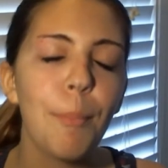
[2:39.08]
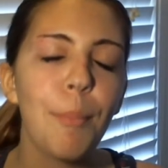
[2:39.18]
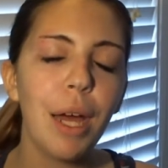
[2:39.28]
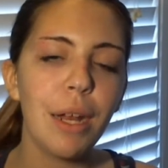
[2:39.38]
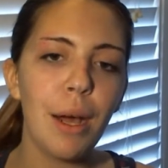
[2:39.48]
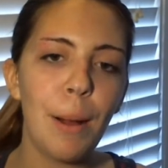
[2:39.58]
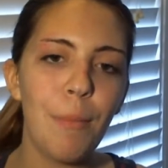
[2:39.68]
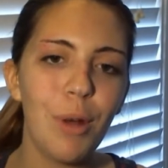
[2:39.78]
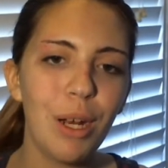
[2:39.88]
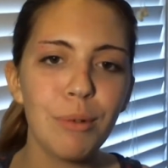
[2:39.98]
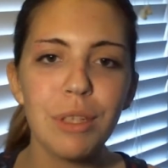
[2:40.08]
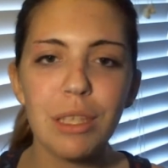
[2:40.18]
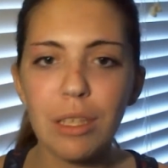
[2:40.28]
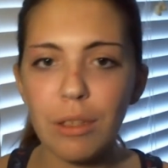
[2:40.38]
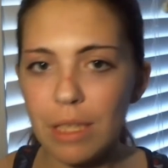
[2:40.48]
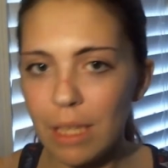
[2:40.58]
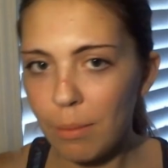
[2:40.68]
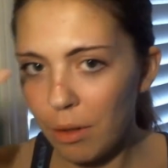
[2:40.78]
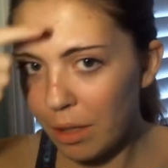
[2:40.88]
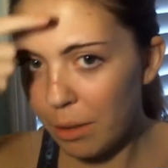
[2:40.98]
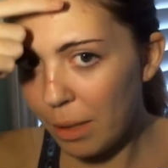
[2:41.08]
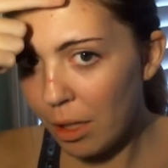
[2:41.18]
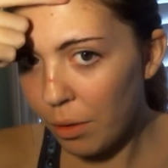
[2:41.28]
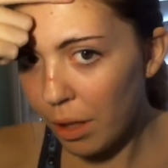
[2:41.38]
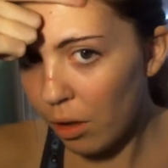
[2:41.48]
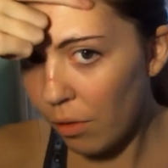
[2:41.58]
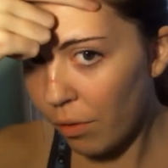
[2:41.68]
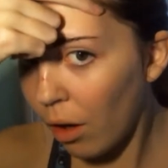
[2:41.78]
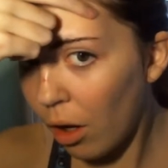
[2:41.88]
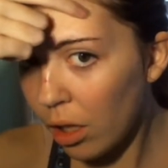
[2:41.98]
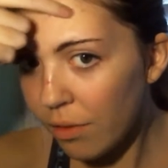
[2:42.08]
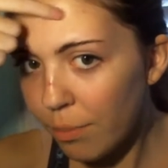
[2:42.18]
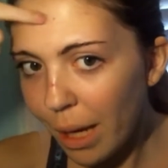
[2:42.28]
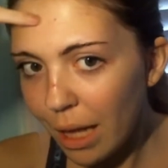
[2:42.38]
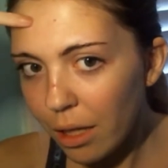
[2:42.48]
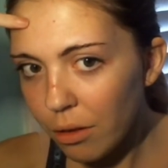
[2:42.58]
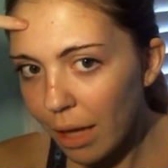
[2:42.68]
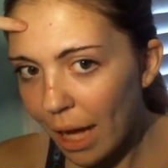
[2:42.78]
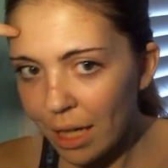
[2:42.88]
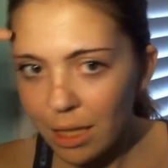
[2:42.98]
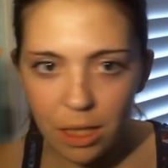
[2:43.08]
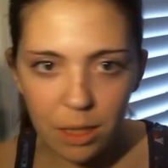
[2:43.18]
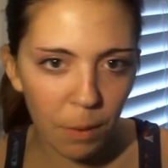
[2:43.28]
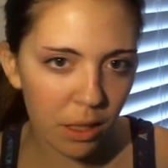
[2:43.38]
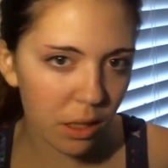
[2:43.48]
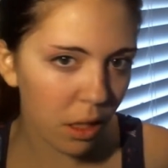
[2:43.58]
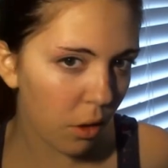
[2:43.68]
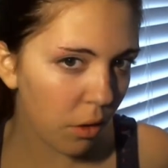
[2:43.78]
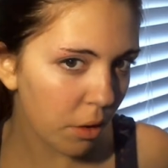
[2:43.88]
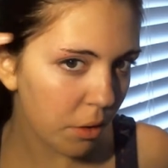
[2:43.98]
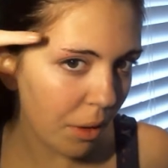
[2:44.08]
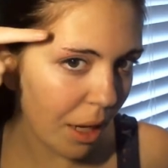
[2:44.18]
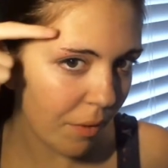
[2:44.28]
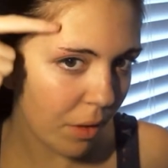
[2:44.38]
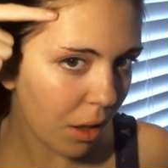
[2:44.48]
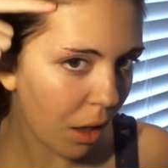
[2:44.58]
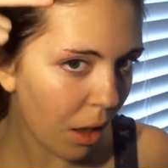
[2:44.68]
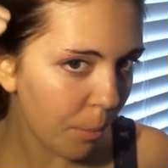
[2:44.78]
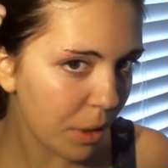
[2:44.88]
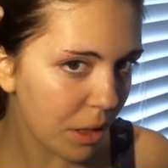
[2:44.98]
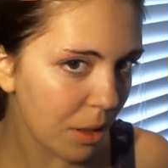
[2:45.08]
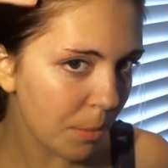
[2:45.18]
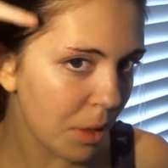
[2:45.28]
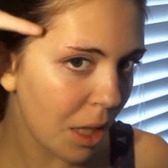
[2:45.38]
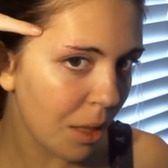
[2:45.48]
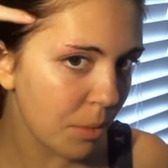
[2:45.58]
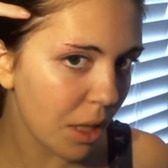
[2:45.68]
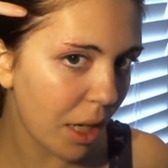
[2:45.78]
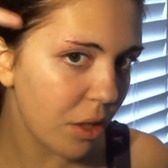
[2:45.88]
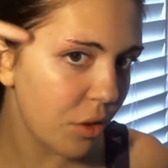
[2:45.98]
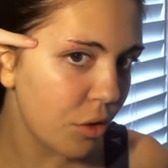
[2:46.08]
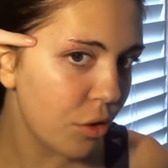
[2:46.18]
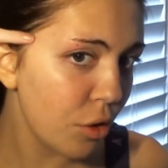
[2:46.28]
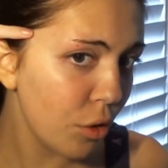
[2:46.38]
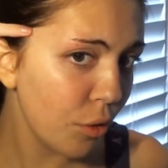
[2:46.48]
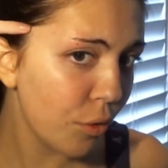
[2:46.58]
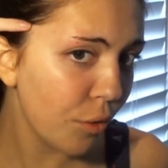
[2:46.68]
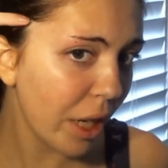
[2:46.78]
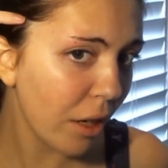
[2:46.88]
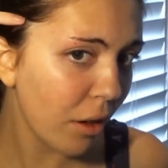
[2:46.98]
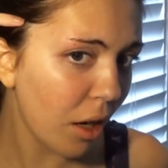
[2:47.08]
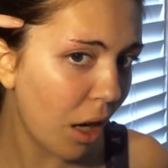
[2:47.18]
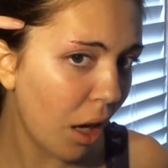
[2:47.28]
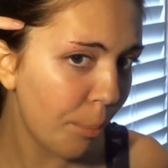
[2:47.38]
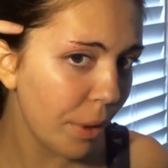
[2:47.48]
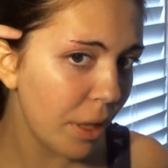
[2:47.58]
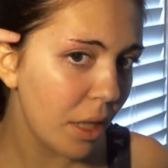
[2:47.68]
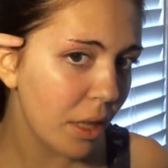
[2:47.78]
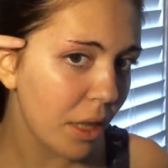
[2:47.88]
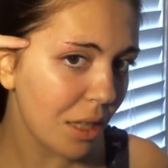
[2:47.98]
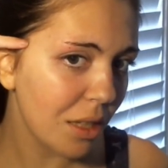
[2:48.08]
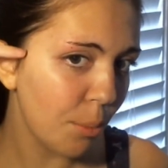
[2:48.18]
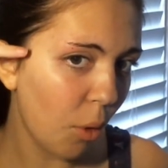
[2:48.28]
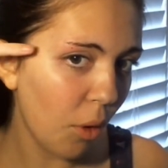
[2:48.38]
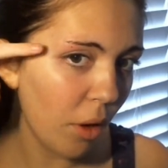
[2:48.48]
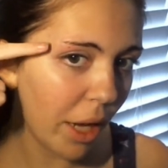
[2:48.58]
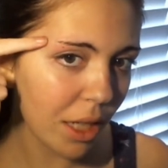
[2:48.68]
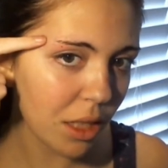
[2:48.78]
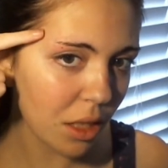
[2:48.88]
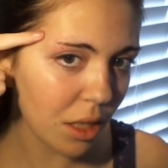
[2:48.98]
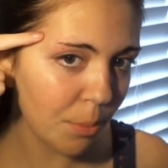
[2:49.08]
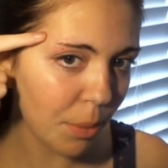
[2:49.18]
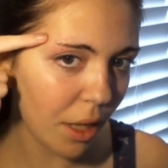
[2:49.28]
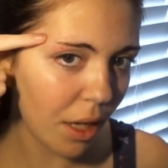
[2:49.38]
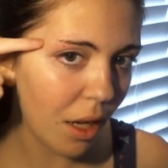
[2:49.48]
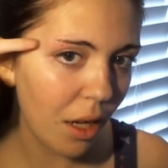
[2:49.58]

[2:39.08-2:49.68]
But what I'm going to do is I'm going to be going over all of my little acne spots. I know I don't have a lot, but sometimes I do flare up. That's a mole actually, but